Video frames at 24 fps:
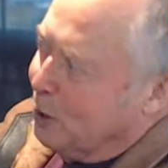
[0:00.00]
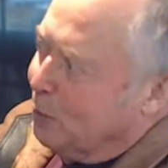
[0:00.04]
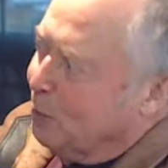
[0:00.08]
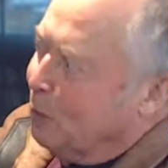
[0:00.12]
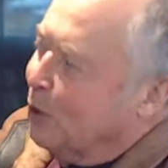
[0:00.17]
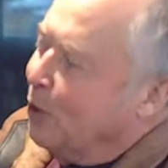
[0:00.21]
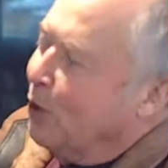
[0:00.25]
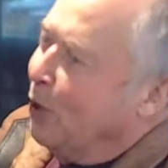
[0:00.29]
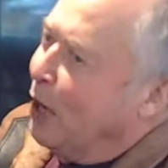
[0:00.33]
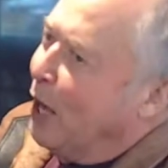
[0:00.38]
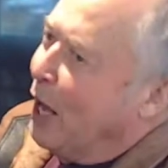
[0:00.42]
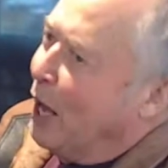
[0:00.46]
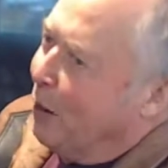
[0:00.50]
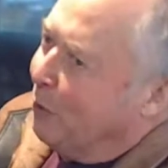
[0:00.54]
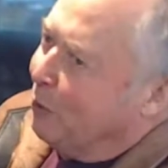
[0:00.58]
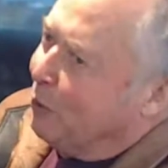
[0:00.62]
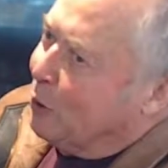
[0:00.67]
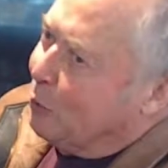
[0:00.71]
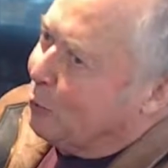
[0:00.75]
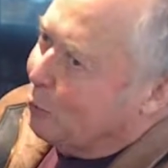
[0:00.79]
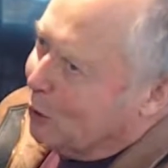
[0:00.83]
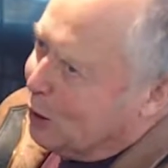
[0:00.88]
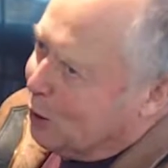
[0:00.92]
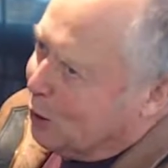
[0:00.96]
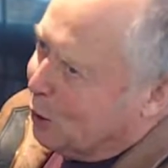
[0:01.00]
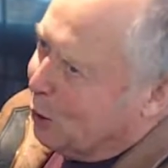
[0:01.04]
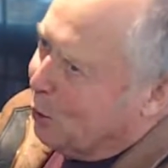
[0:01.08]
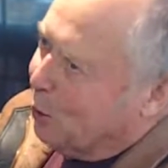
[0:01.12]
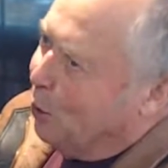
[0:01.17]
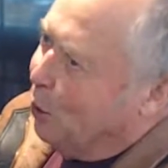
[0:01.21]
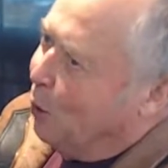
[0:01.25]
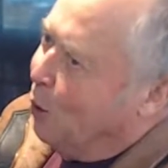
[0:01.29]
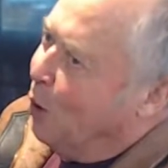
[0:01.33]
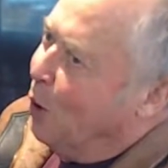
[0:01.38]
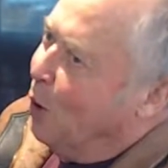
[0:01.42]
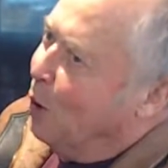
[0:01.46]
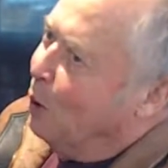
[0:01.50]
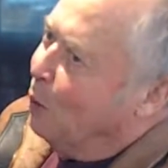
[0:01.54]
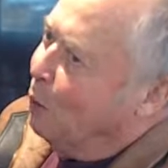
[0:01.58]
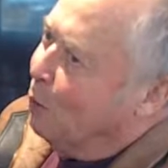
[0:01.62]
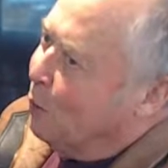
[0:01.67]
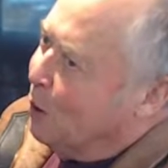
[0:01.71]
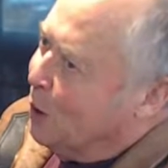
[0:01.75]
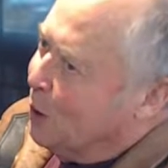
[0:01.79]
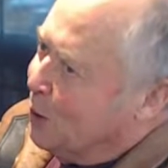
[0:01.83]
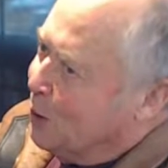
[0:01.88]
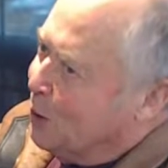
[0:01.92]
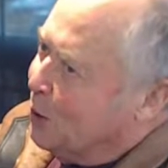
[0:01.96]
I mean, they have to reach out a long
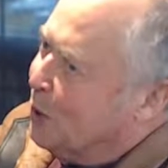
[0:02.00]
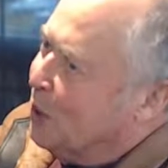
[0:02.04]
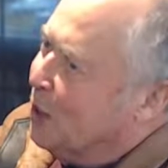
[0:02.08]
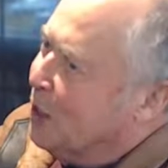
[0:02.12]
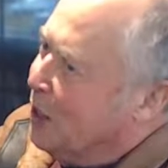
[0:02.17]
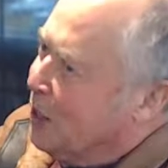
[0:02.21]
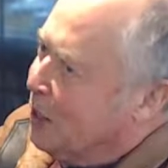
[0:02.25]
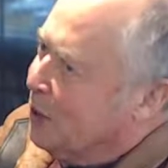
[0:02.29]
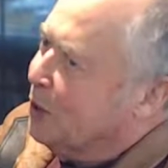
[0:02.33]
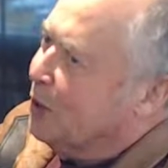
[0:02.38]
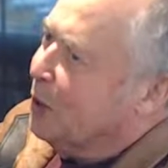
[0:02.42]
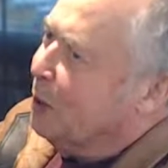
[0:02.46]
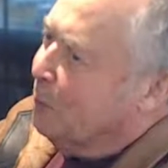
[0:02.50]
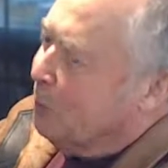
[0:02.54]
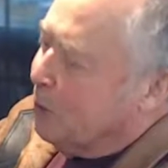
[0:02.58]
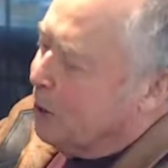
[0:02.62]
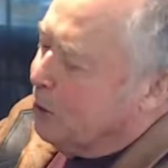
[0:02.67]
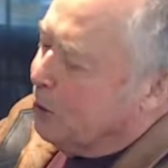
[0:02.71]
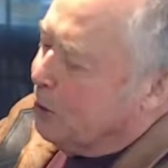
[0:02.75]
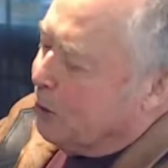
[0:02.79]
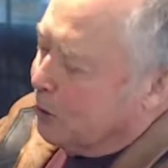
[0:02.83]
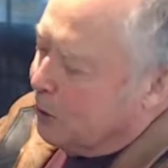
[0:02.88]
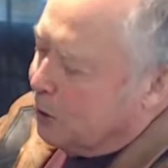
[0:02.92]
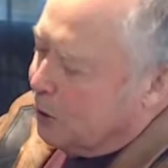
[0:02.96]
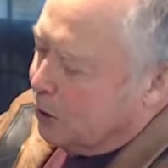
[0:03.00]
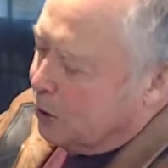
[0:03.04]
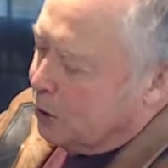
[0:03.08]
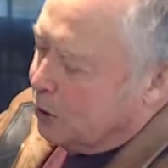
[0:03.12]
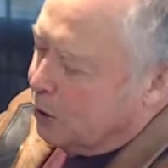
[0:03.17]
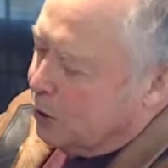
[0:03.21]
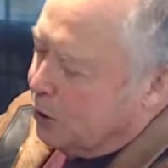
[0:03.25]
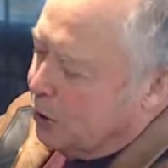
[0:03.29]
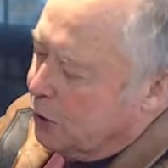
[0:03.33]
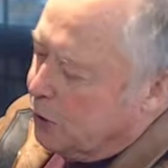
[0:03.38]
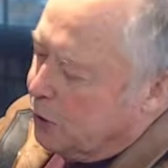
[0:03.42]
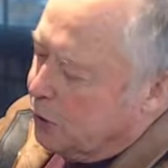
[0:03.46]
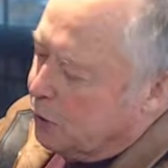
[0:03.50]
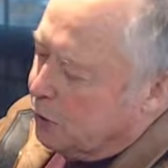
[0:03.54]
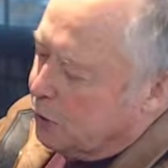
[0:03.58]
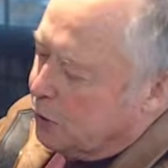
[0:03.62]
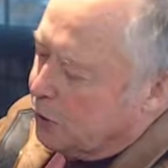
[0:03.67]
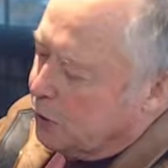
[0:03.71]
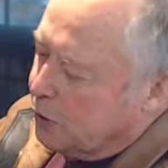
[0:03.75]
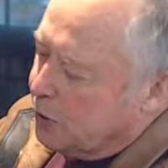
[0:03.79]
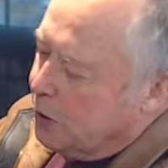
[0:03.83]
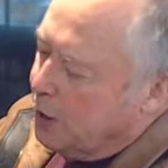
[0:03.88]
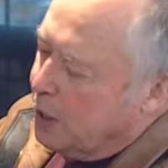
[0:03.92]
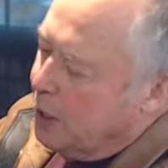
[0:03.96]
ways to meet their
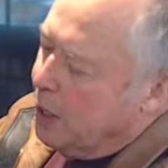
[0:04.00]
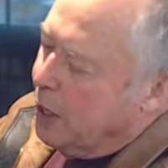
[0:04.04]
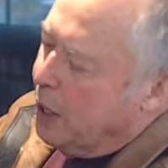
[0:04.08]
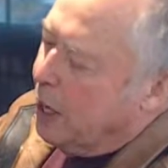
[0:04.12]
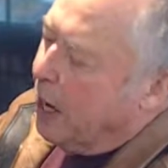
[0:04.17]
constituents.